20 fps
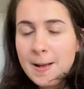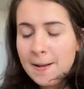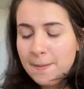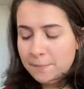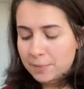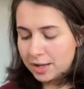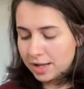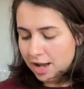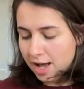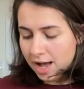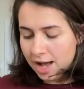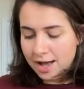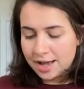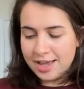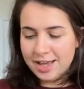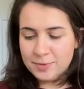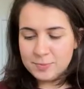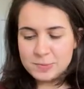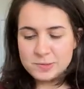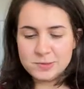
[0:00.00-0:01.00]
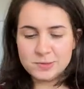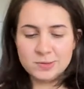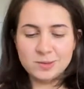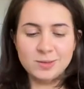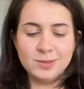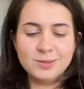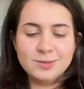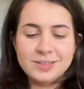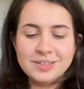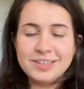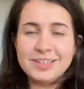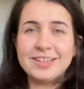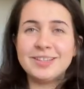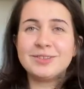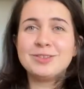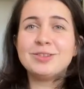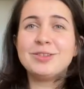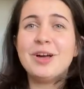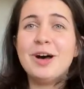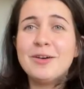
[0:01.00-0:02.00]
but I absolutely
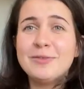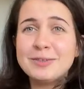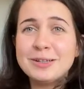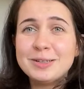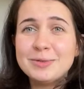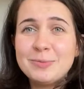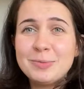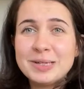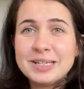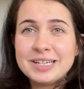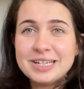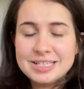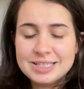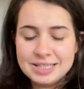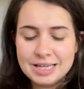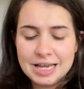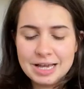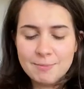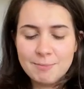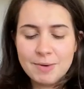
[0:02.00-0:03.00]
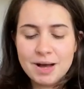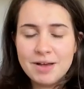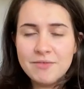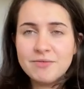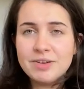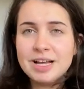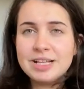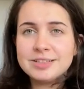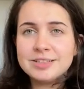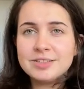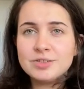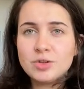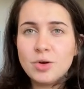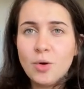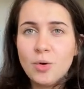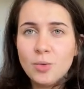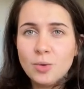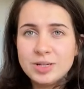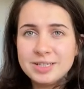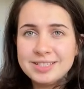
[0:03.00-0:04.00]
love it because my violin
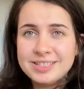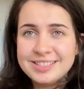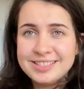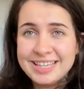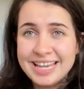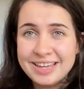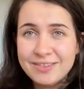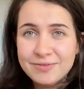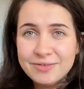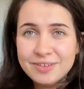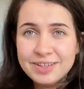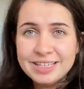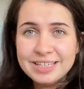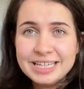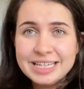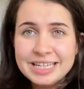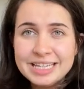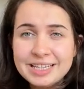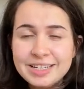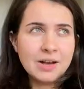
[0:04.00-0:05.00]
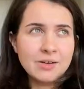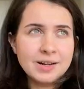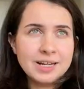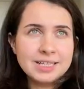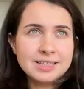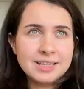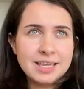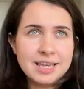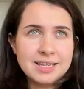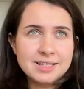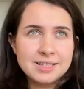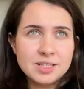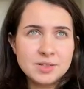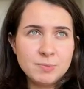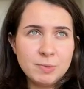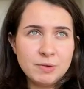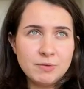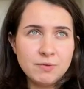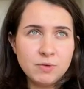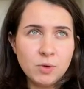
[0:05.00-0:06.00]
always safe in it. I had cases
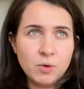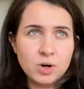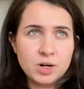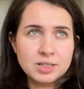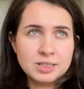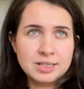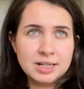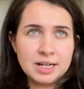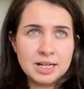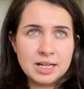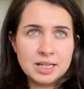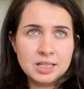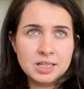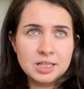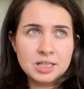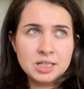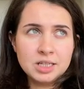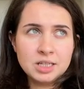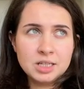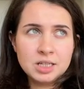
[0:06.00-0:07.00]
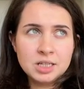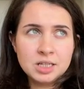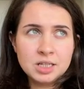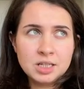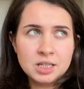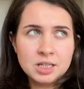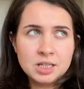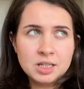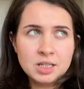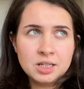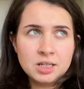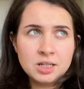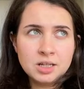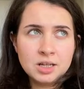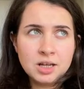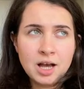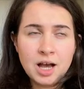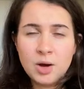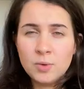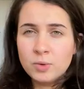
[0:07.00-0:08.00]
before that
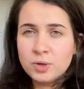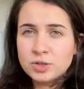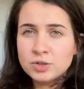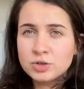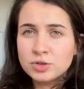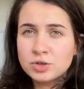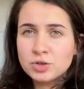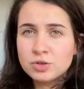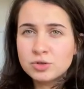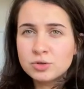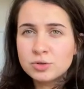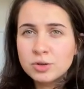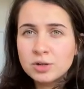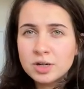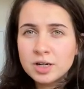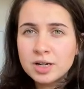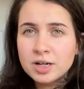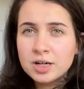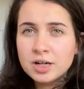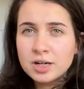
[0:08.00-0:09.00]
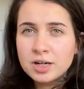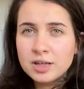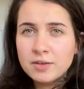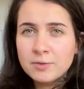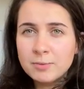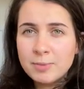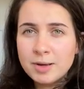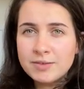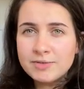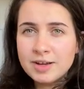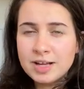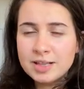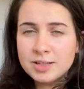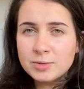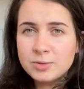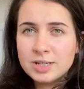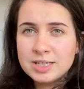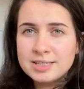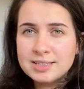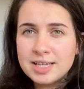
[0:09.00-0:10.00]
I wasn't sure if my violin
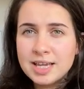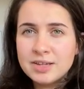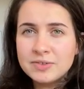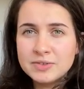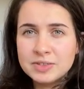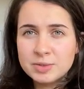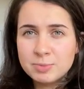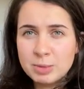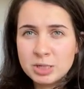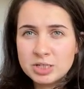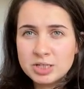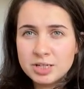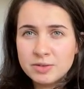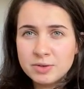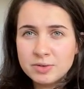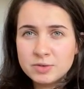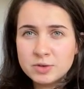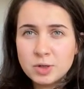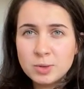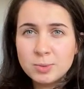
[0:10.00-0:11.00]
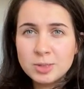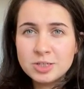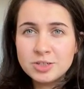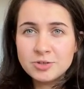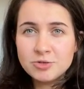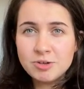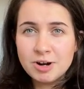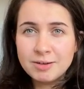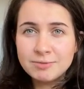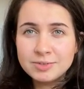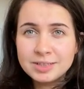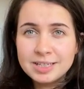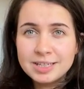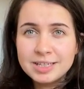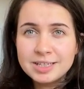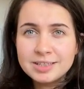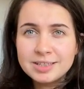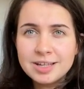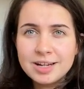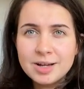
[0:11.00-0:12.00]
was safe, especially with so much
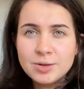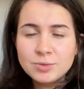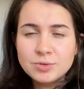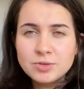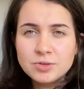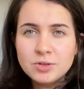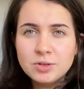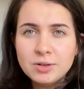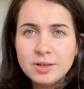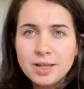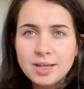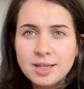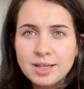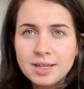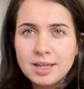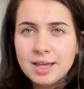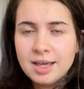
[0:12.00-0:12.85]
traveling that I was doing.